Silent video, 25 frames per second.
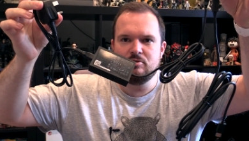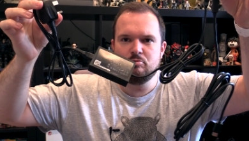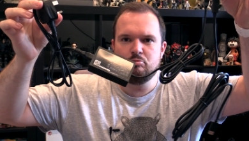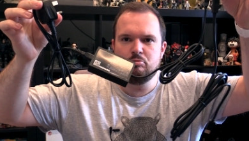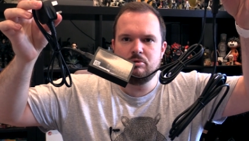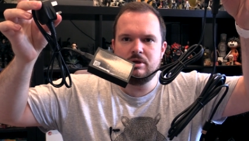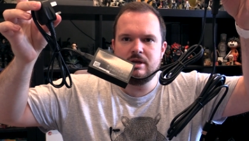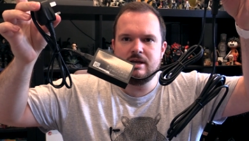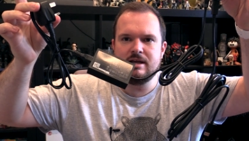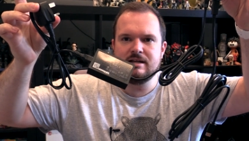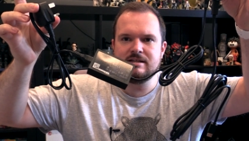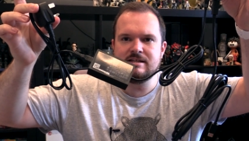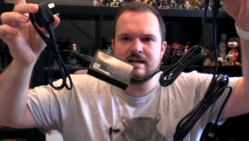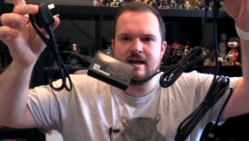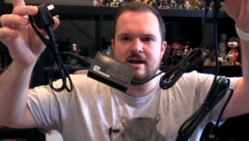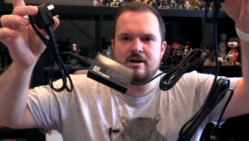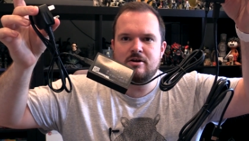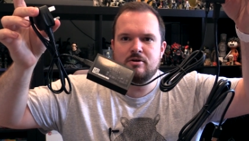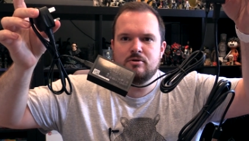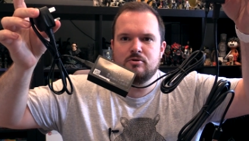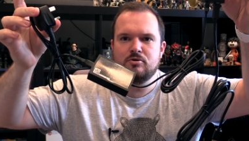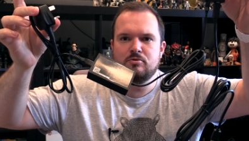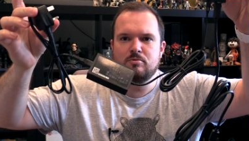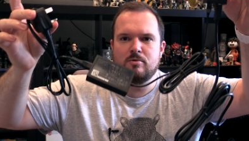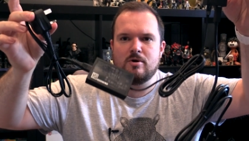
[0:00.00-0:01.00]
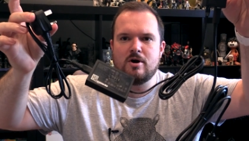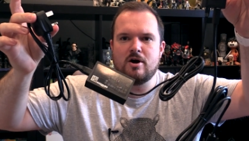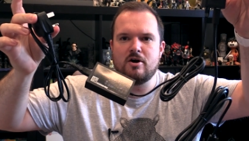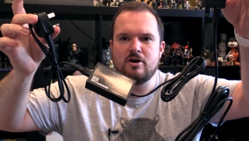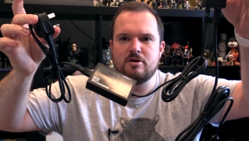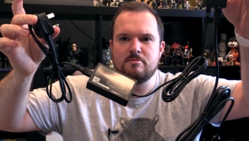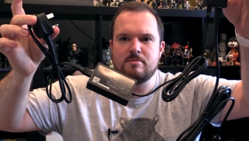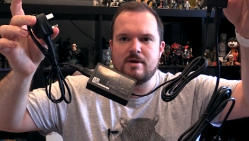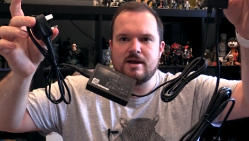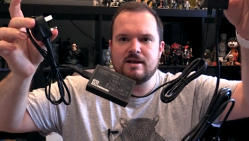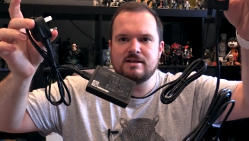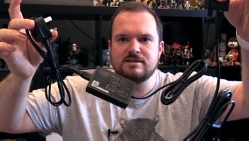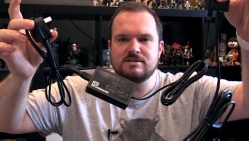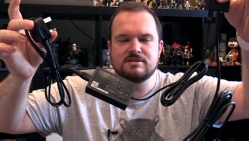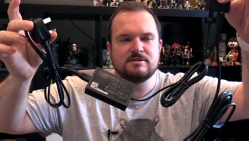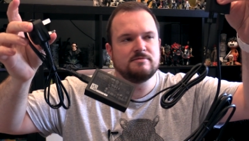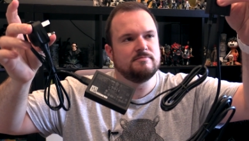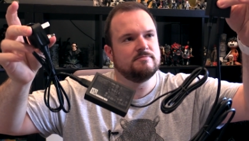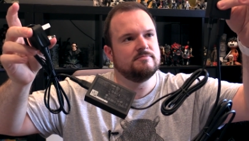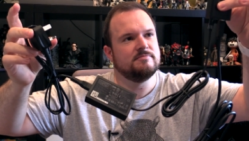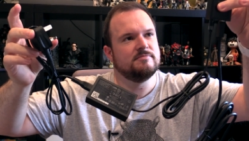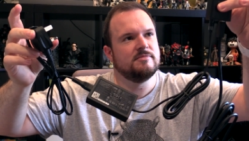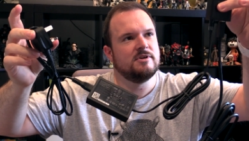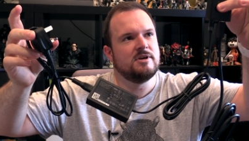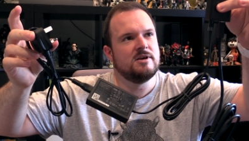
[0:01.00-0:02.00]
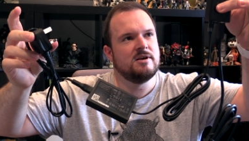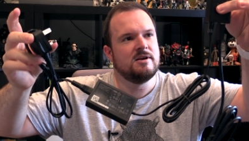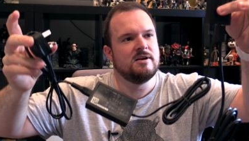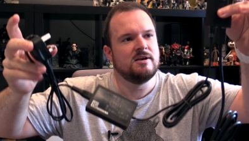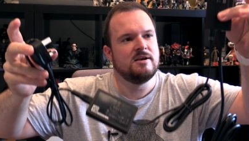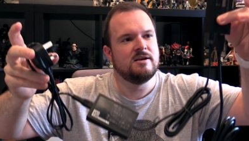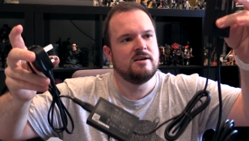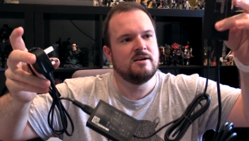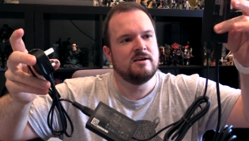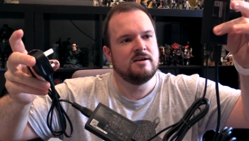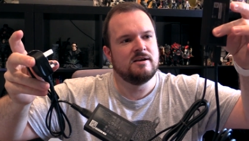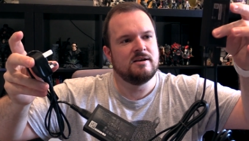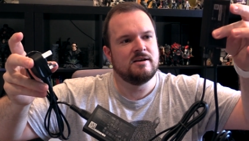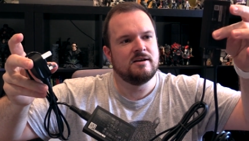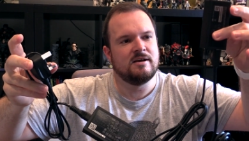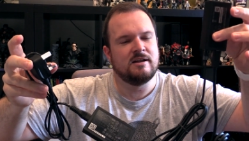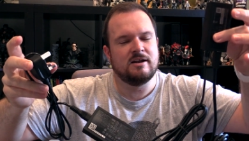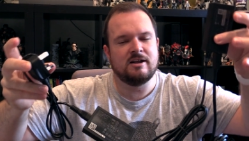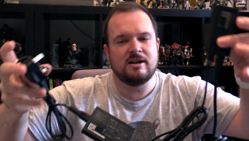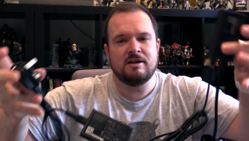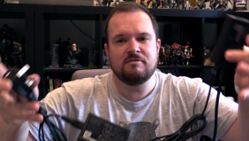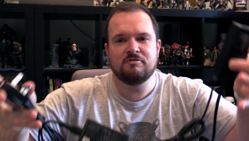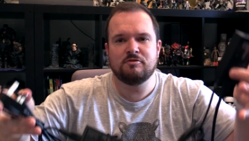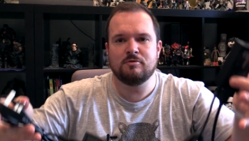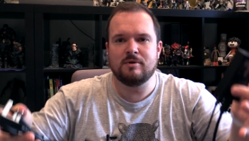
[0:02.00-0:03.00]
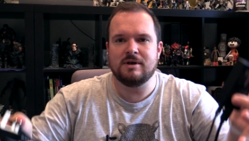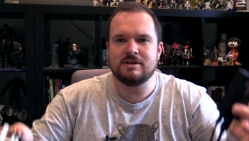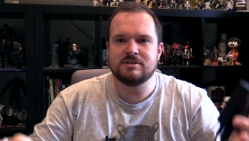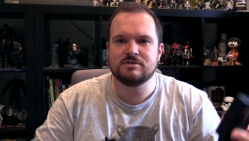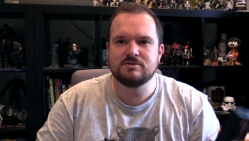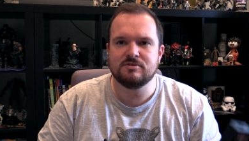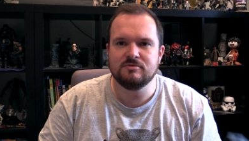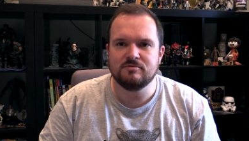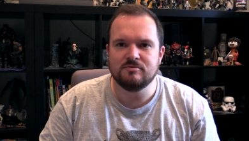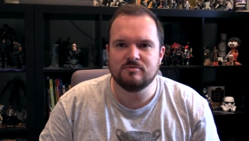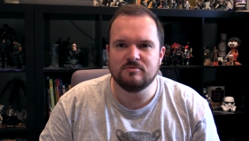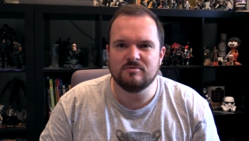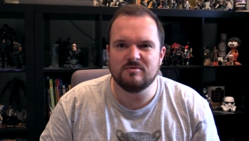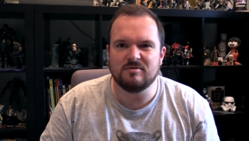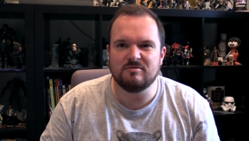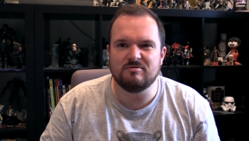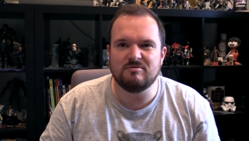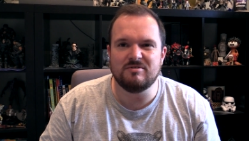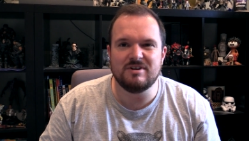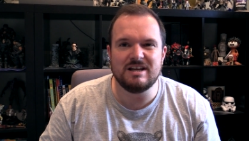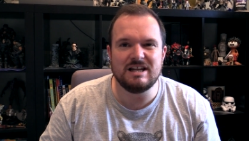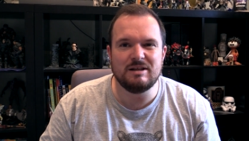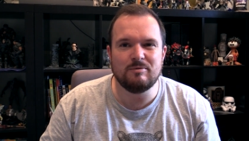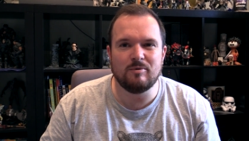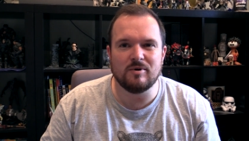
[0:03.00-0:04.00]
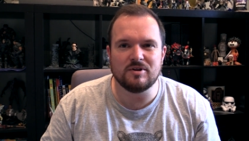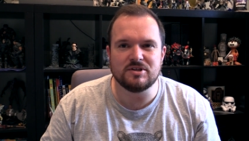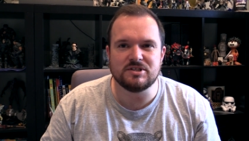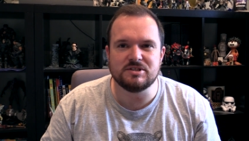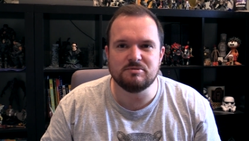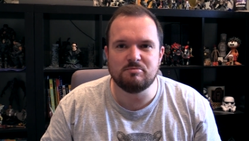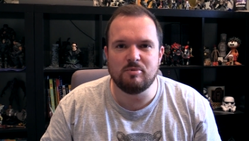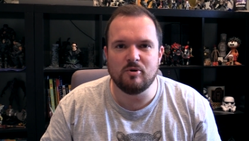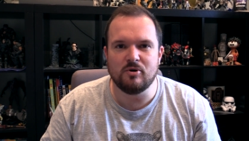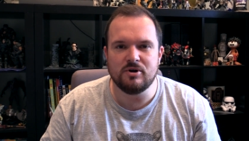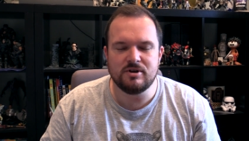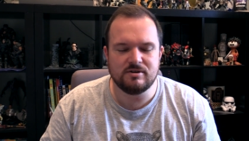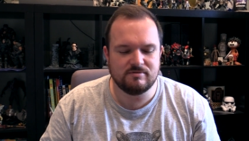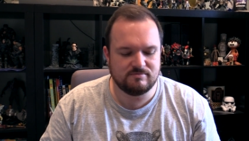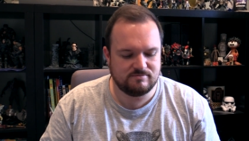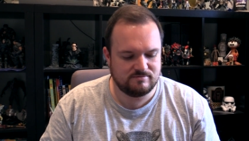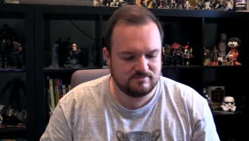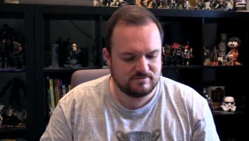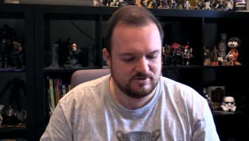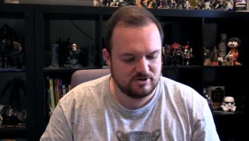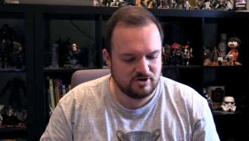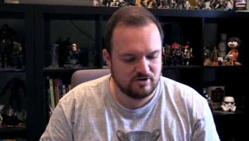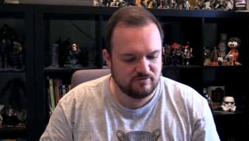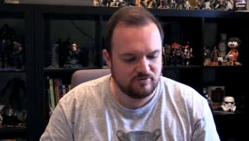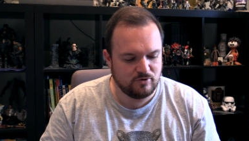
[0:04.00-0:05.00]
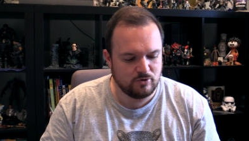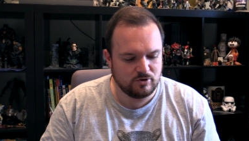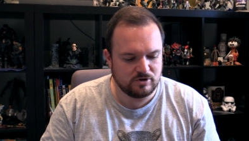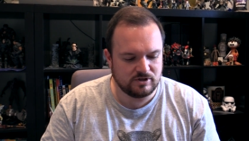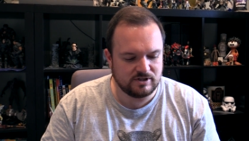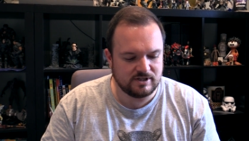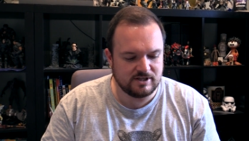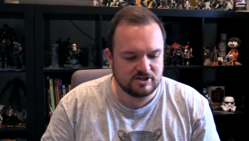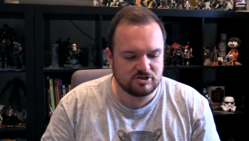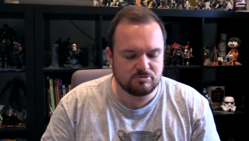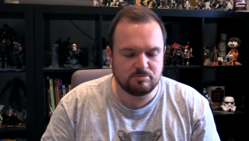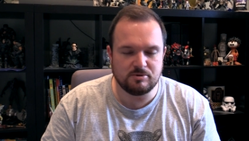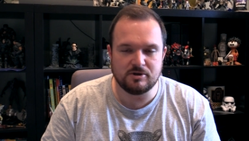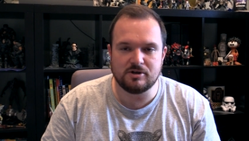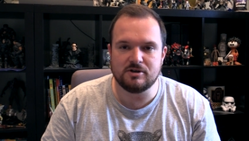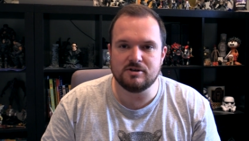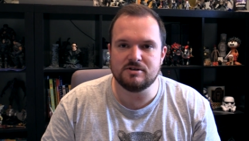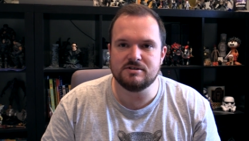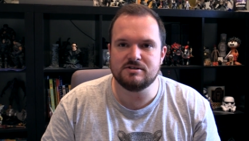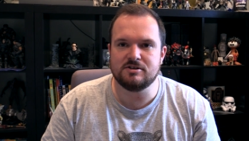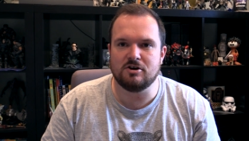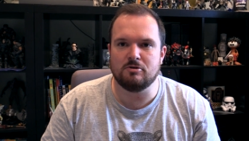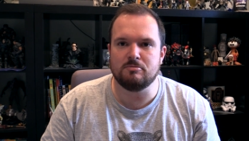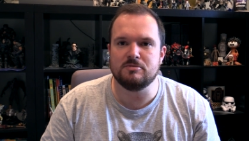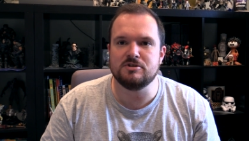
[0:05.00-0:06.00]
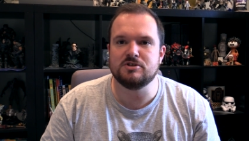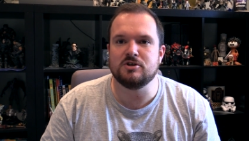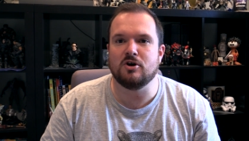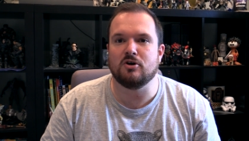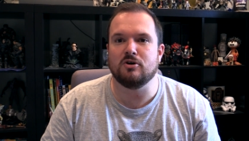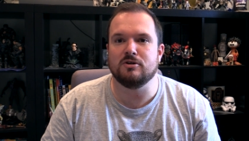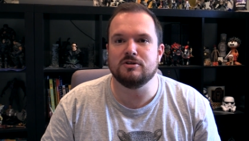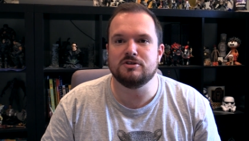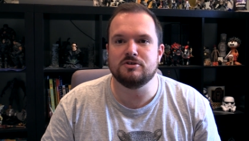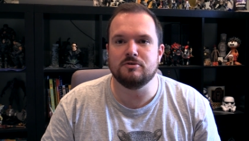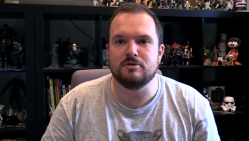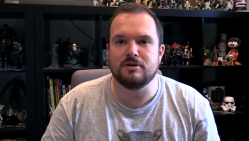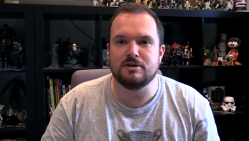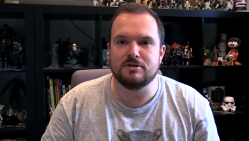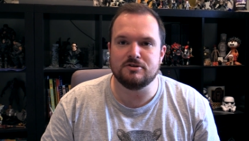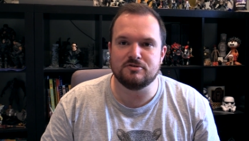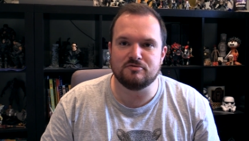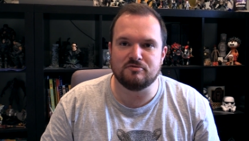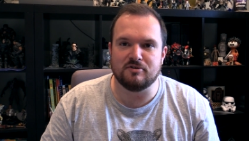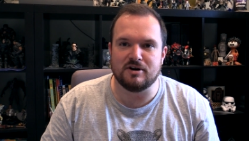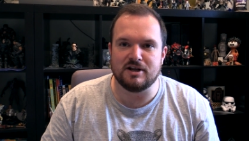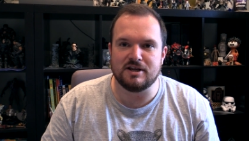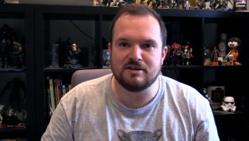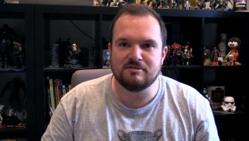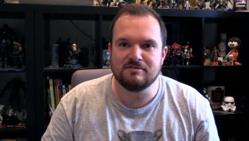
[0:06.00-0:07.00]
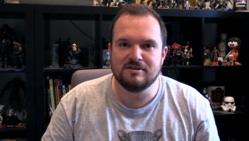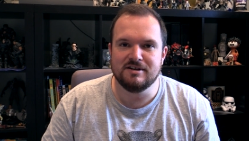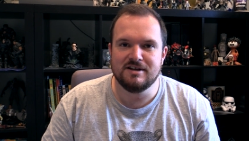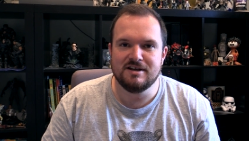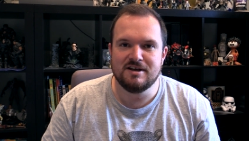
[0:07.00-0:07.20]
Big tangled wiry mess. And I'd have to ask, really, what's the point? Now, I've ordered this because I'm entitled to it and it's free.